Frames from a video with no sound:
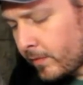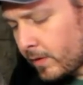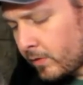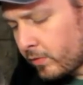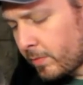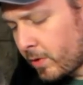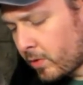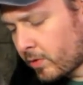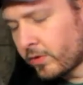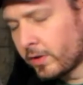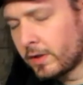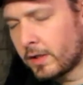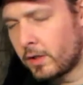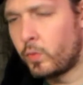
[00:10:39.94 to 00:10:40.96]
Smoke is a
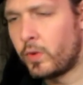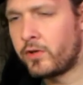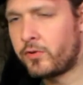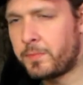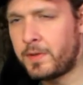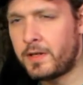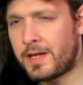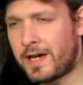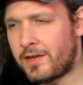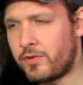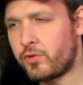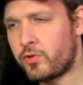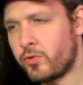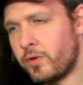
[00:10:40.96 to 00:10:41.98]
little wispy, not as
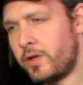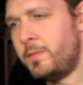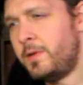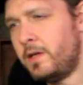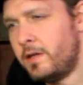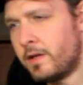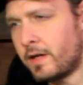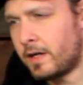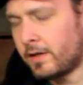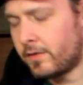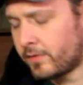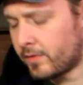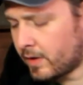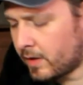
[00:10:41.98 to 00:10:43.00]
creamy
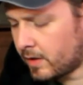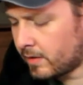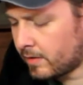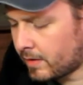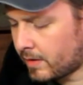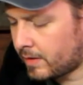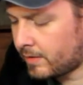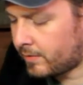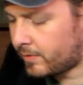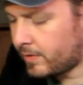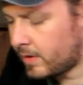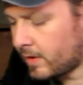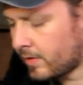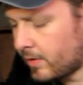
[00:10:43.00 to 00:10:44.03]
as
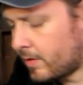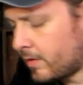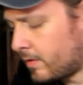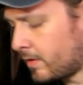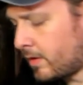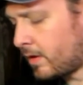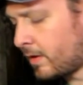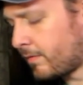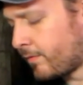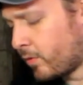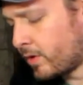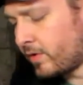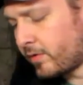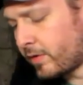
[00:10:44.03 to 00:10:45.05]
the other
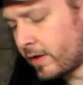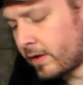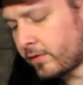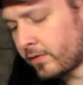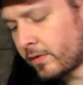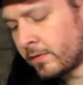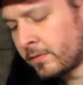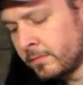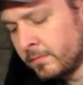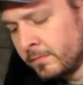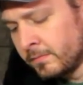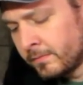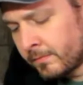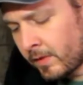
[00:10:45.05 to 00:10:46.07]
46.
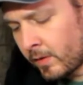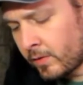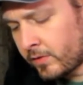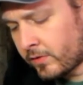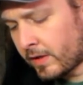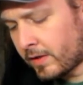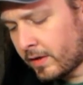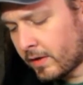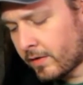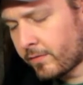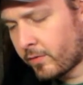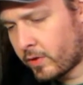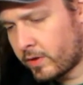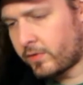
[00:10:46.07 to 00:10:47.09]
I would say the other
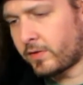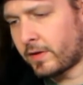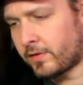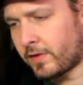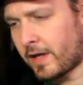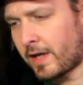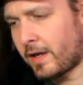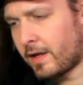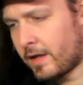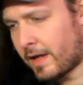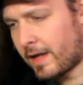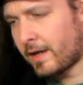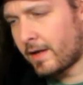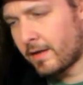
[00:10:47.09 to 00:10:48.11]
46 had
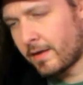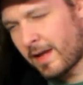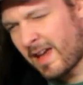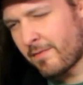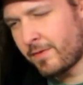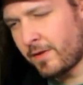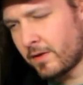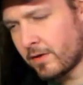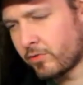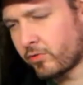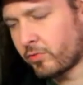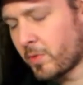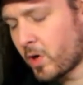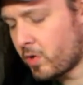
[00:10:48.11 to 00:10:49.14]
a heavier
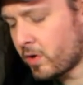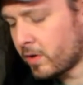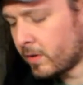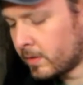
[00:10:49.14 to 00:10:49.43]
smoke.